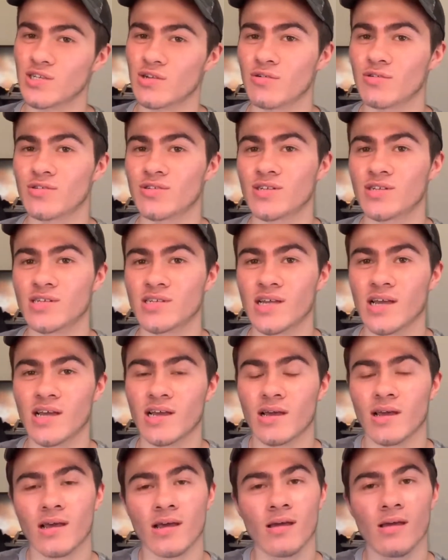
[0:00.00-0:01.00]
So it's just
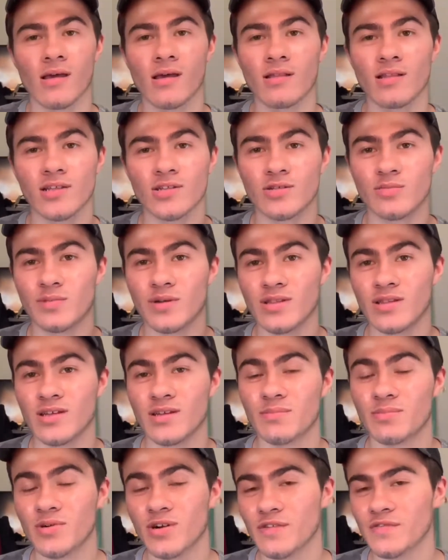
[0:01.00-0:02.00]
like, this would be
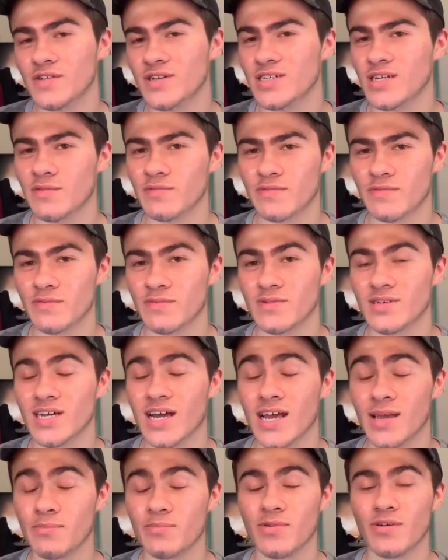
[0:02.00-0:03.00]
the perfect type of,
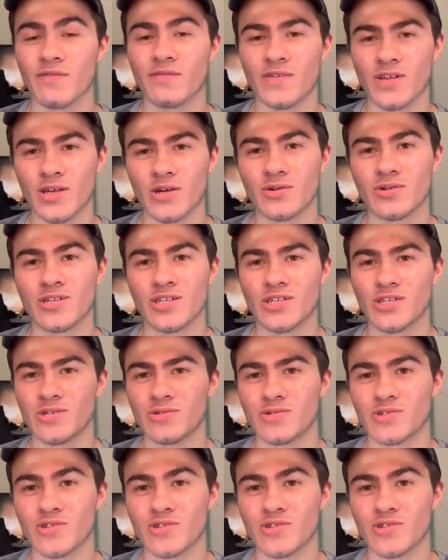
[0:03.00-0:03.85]
type of video to do.